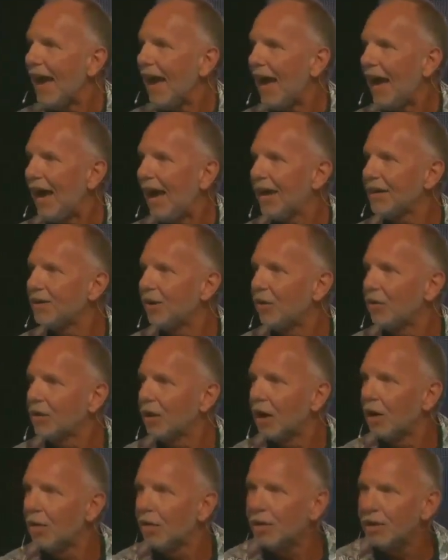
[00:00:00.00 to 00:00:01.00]
I don't
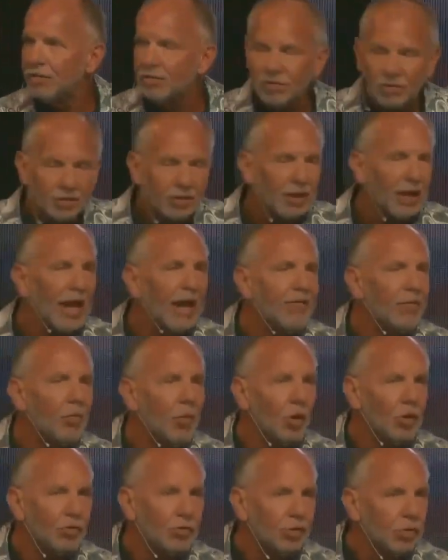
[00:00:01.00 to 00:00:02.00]
go, is, can I have a
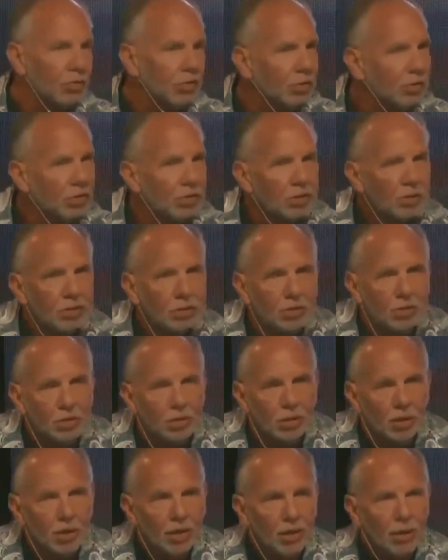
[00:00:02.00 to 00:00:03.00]
morsel?
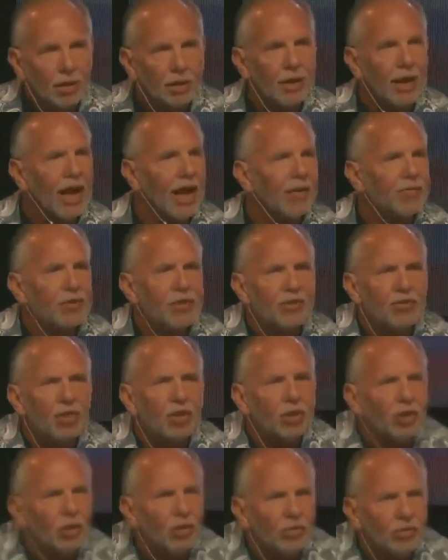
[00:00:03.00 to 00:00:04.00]
Can I have just a
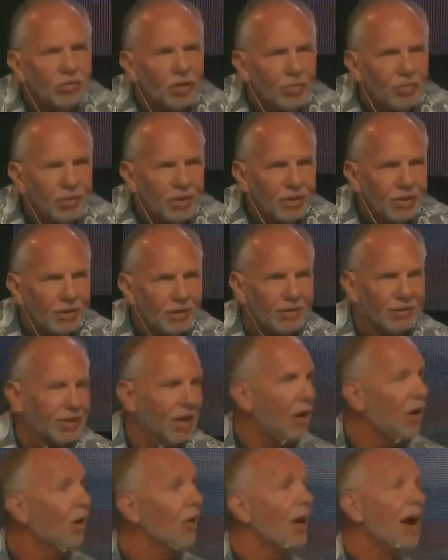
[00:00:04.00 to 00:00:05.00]
little something? No.